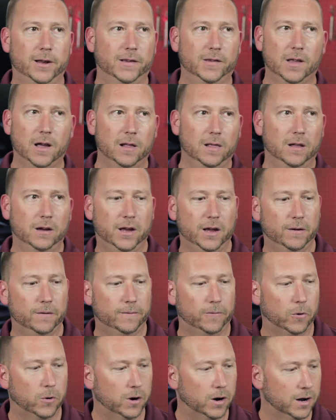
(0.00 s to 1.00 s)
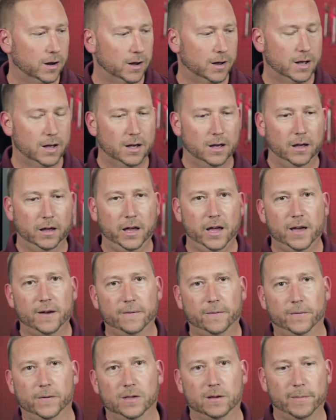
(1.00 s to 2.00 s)
It's not looking for
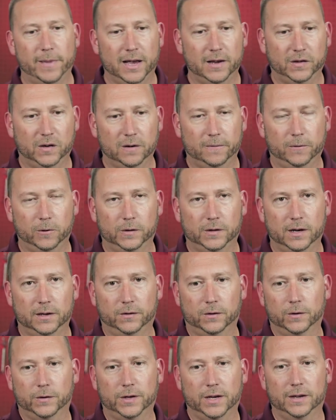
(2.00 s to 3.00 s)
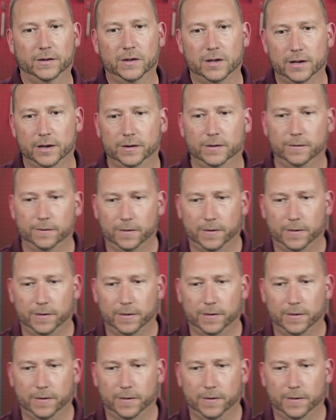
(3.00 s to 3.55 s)
if the mass airflow sensor says this,